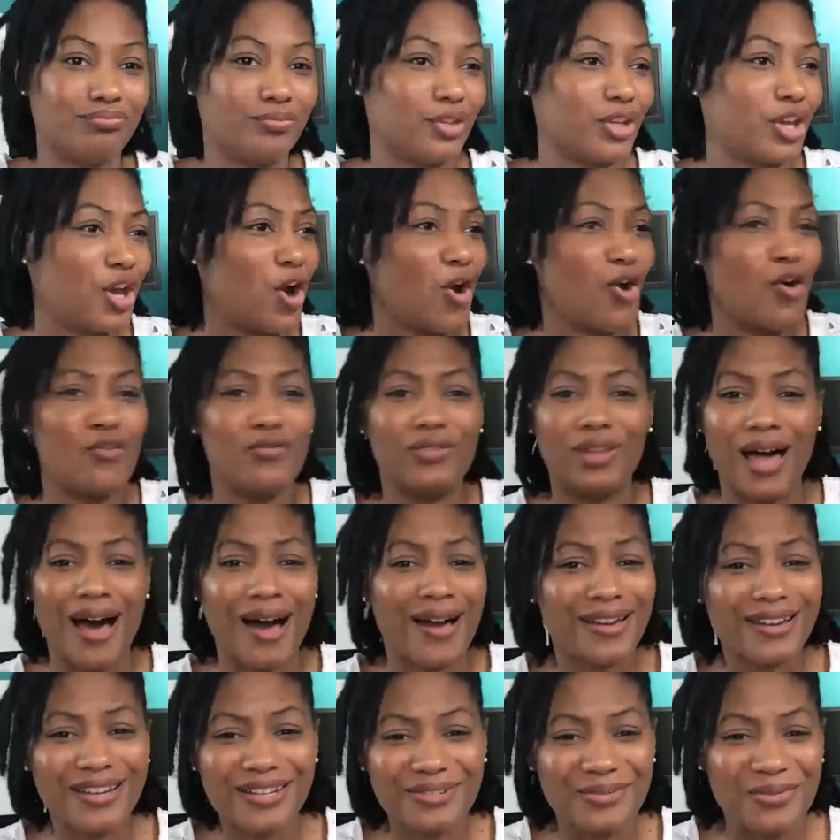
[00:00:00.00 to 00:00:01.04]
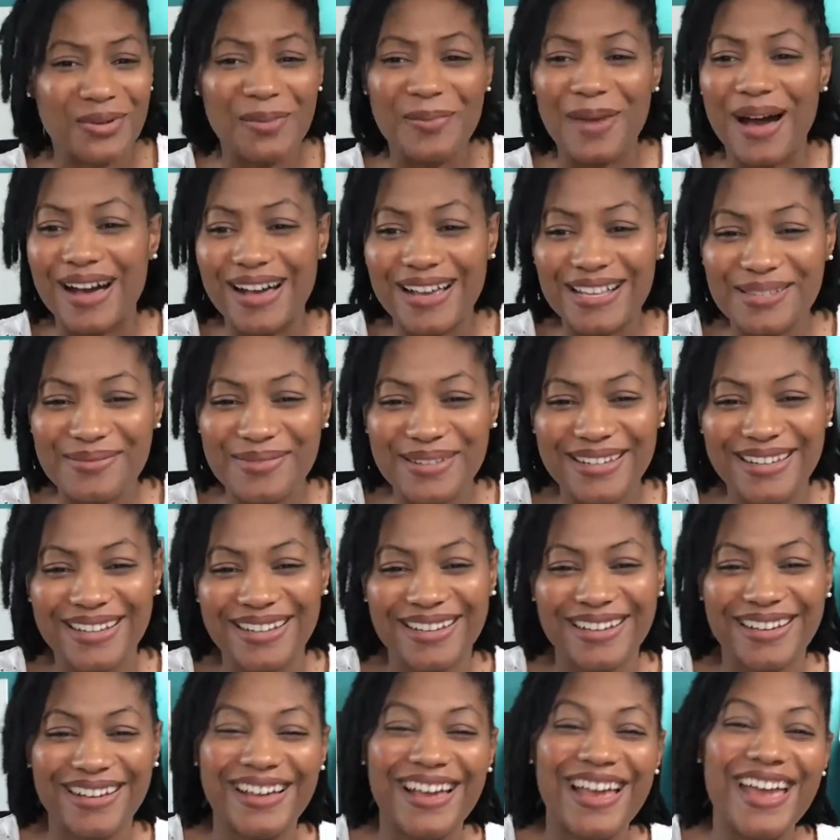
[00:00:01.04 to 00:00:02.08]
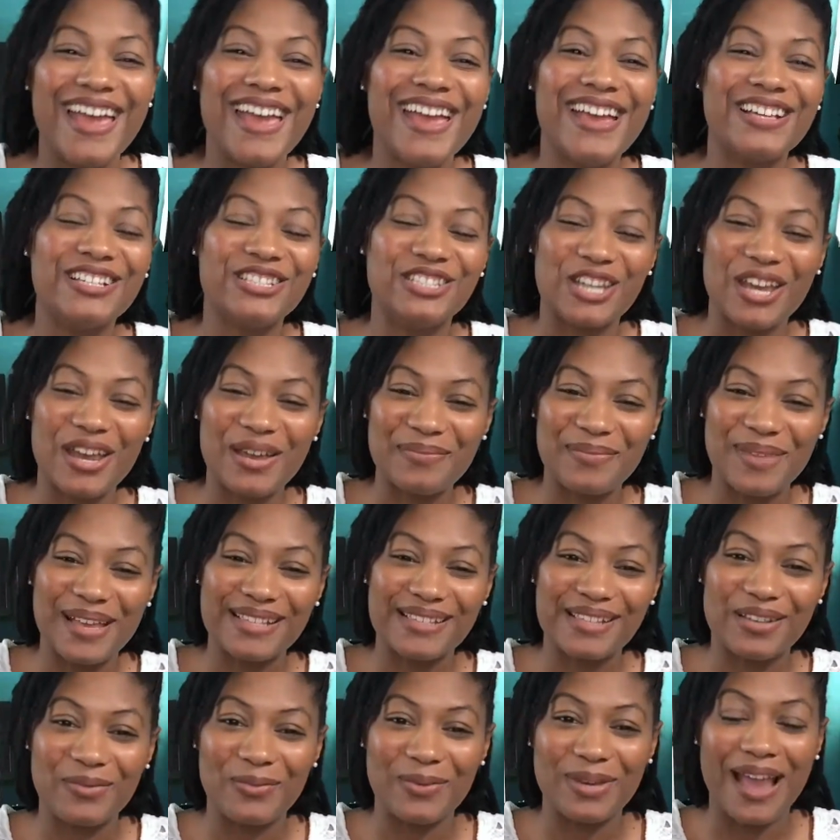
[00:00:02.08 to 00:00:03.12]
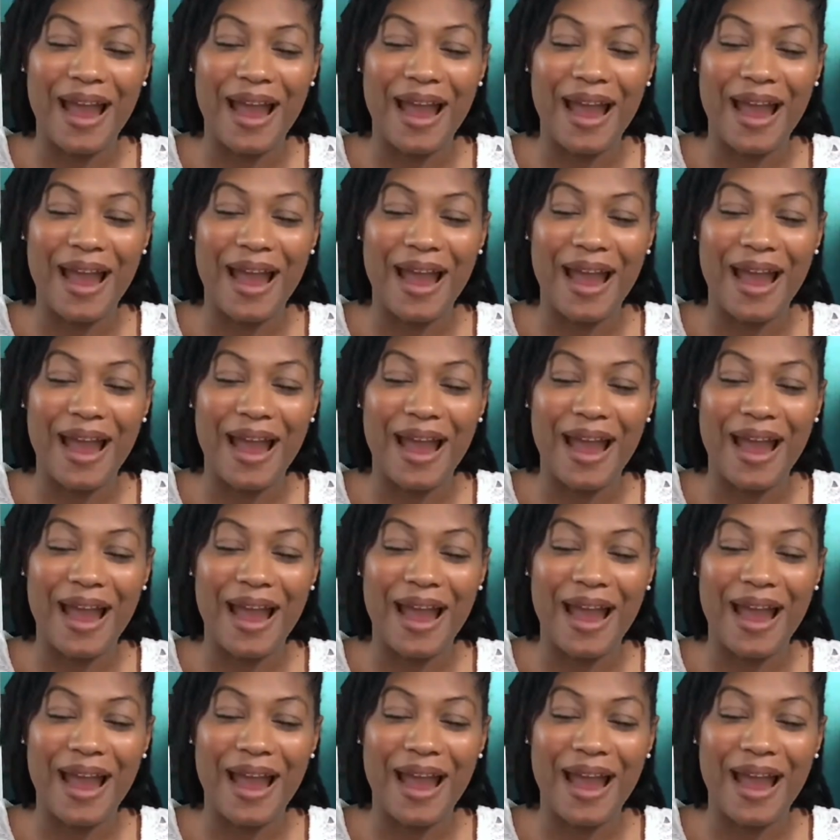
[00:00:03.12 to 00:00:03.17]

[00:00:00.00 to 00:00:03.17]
co-vlogger with my husband, Jared Mason. We